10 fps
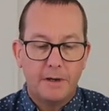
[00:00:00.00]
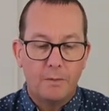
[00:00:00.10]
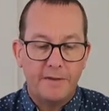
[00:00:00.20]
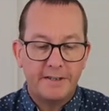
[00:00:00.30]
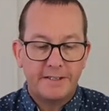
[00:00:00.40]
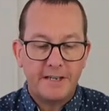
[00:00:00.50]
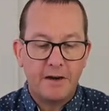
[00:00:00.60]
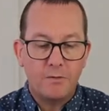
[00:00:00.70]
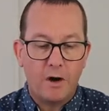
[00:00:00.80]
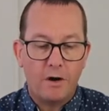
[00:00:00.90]
When the
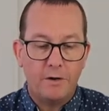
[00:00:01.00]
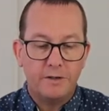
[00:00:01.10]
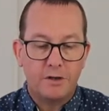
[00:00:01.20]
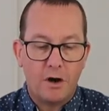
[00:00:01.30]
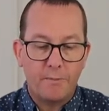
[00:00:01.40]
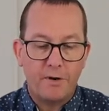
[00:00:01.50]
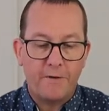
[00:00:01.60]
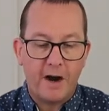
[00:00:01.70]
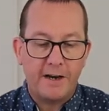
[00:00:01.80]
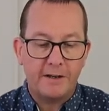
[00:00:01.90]
sun rose, God
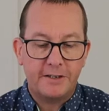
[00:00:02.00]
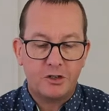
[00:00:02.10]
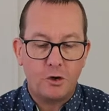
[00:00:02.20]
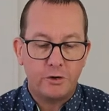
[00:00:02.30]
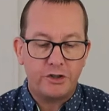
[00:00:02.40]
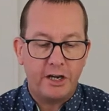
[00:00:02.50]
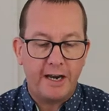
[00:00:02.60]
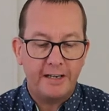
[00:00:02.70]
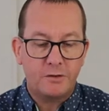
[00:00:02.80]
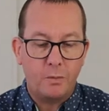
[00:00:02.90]
provided a scorching
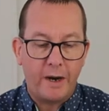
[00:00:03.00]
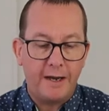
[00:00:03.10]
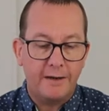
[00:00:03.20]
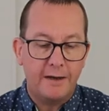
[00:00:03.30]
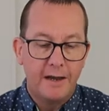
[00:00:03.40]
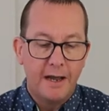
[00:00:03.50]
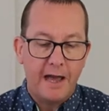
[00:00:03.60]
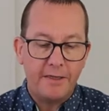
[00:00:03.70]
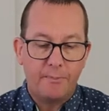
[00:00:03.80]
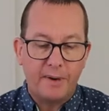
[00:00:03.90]
east wind
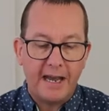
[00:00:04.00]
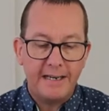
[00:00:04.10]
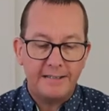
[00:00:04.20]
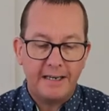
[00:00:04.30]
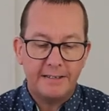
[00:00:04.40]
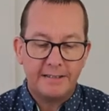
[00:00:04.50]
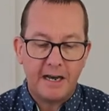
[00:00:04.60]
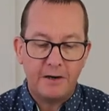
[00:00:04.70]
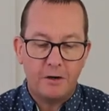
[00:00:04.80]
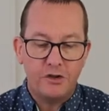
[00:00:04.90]
and the blazing
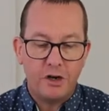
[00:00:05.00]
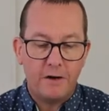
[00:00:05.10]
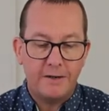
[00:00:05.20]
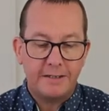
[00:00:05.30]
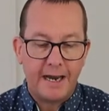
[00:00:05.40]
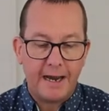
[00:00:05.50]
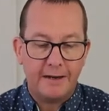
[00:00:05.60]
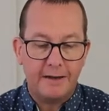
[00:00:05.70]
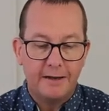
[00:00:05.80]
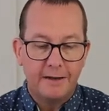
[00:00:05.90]
sun on Jonah's
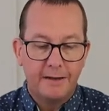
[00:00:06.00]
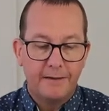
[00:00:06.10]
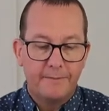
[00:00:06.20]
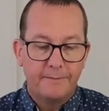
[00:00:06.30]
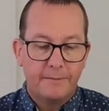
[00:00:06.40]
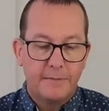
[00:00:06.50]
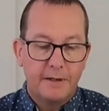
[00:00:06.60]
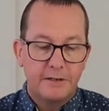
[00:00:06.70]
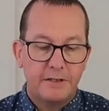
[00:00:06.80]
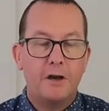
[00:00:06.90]
head
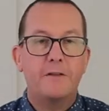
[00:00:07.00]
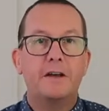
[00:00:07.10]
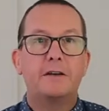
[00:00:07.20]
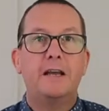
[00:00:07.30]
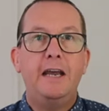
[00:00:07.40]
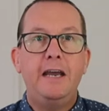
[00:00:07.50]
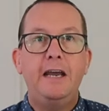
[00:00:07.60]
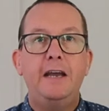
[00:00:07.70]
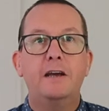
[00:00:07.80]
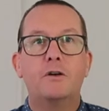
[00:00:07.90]
so that
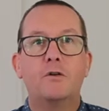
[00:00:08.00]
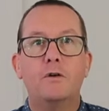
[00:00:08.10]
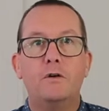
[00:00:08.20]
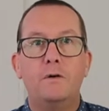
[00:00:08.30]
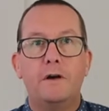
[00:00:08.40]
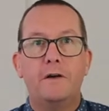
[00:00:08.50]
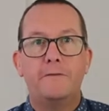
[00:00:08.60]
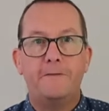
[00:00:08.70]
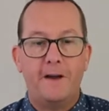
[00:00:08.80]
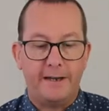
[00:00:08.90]
he grew
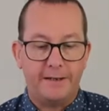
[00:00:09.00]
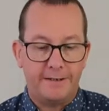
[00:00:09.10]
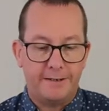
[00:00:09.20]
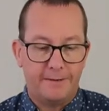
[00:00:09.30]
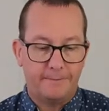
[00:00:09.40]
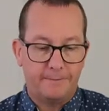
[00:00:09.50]
faint.